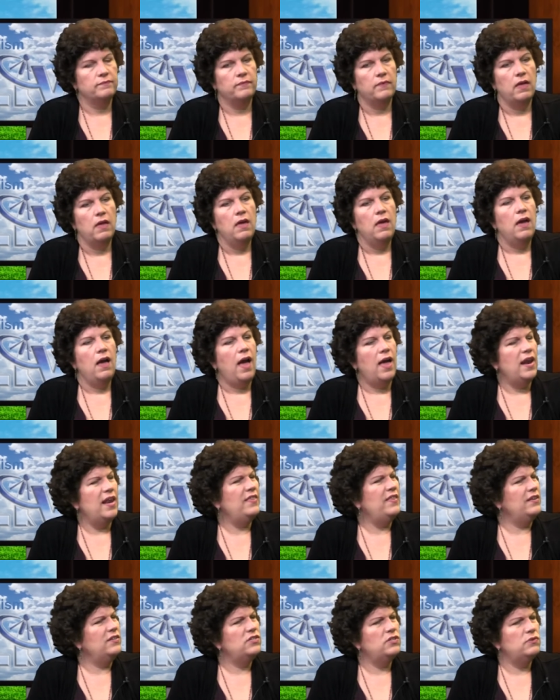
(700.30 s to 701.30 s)
mm-hmm. and I
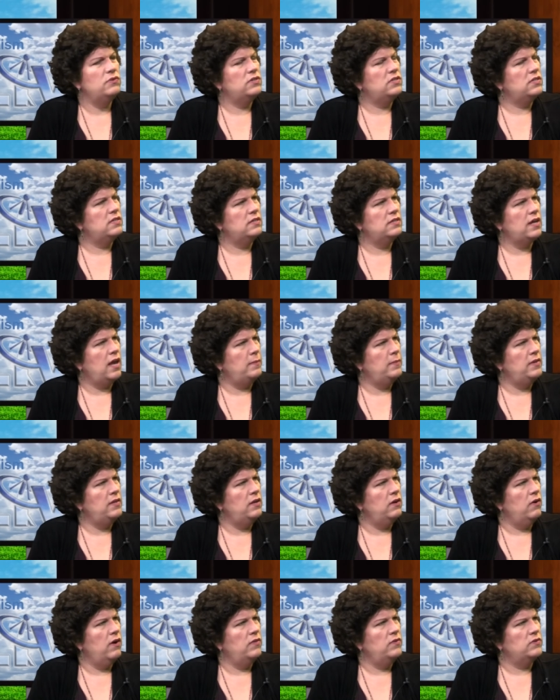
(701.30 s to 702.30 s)
think too, it's the time of the year.